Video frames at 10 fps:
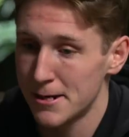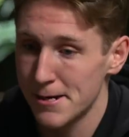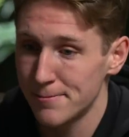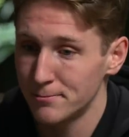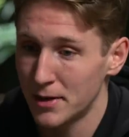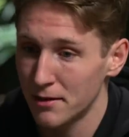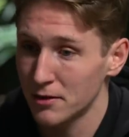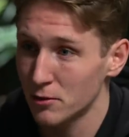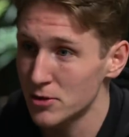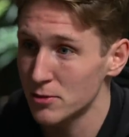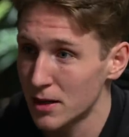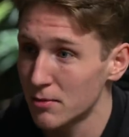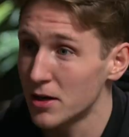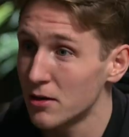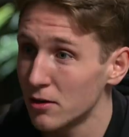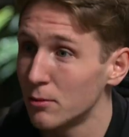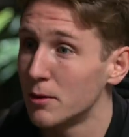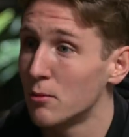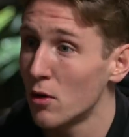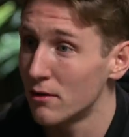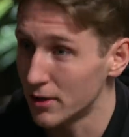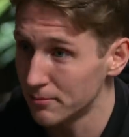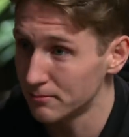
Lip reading: And I think we should maybe hear a little bit more of it.